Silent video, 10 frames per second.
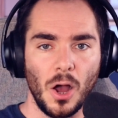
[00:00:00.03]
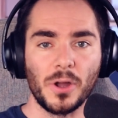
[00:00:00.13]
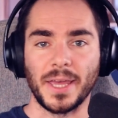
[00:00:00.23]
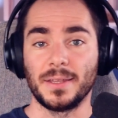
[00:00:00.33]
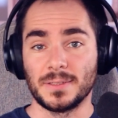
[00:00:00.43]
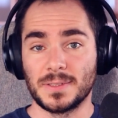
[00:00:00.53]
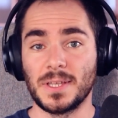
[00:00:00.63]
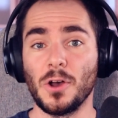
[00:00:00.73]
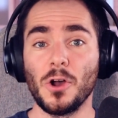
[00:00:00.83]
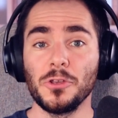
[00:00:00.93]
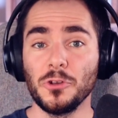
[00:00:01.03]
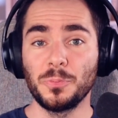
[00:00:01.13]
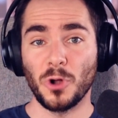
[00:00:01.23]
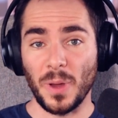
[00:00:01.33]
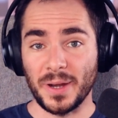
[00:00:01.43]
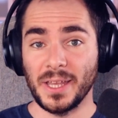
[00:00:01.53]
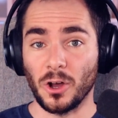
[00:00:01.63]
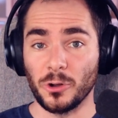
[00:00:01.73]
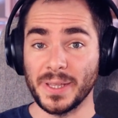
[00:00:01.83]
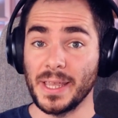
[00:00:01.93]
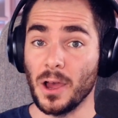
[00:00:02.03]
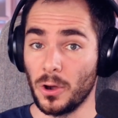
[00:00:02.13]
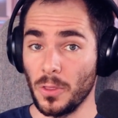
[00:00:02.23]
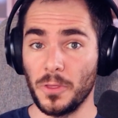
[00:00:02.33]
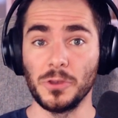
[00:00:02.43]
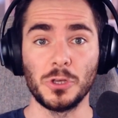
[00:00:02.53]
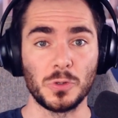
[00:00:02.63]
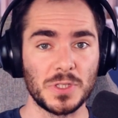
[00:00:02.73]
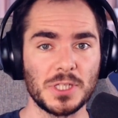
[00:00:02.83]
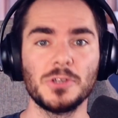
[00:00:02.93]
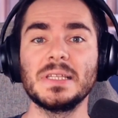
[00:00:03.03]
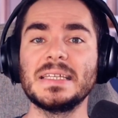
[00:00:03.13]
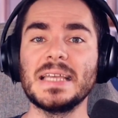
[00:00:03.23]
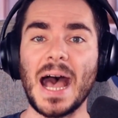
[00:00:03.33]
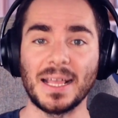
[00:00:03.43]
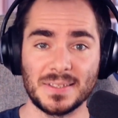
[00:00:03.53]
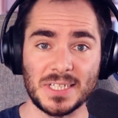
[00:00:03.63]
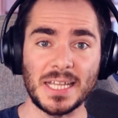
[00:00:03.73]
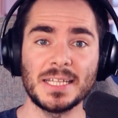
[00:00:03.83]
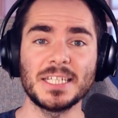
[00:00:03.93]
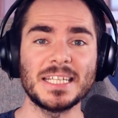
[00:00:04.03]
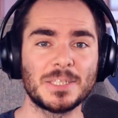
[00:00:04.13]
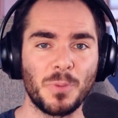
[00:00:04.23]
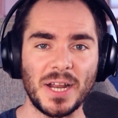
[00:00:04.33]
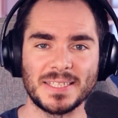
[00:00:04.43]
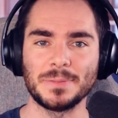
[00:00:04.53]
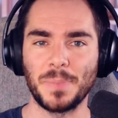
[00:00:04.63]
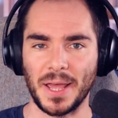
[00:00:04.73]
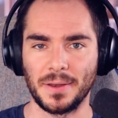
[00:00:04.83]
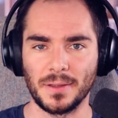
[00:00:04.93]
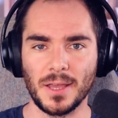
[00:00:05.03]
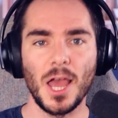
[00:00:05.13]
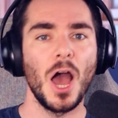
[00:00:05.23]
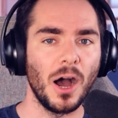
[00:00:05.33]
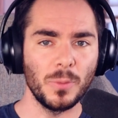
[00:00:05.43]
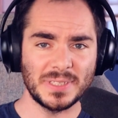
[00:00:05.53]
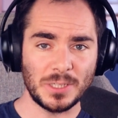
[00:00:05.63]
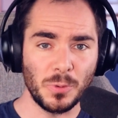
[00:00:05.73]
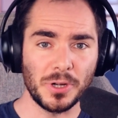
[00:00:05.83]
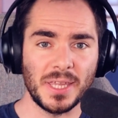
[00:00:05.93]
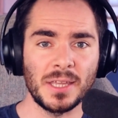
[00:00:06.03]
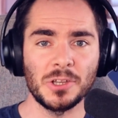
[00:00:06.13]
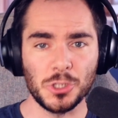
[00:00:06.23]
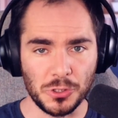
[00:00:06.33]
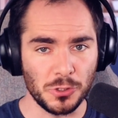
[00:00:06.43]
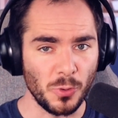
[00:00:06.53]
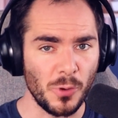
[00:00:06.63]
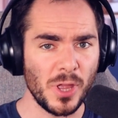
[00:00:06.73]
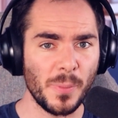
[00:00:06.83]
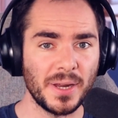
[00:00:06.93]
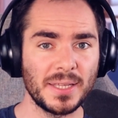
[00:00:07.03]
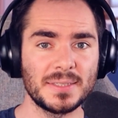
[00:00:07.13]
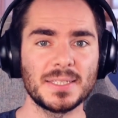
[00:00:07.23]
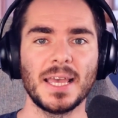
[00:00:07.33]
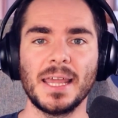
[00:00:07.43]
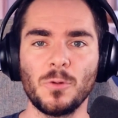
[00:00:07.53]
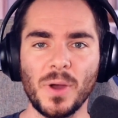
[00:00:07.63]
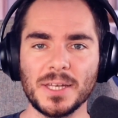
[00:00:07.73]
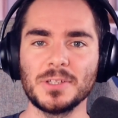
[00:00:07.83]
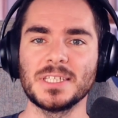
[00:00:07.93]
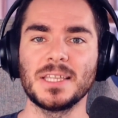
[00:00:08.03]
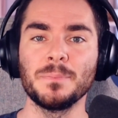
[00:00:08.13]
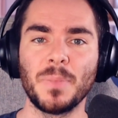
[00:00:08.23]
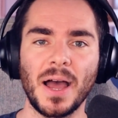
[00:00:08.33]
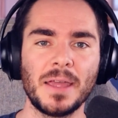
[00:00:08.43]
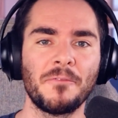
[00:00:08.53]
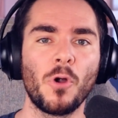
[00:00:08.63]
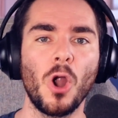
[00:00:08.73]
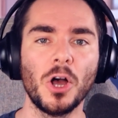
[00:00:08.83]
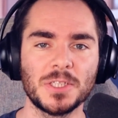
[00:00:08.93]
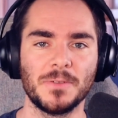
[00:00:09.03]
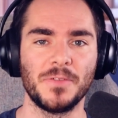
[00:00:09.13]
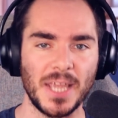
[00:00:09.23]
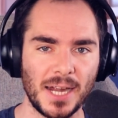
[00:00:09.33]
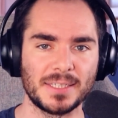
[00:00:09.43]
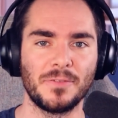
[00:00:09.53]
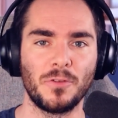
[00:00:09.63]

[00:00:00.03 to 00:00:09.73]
Okay, so you probably already heard the news. Unity has changed its pricing plan. How is it working? Should you worry about it? And what does it imply for us VR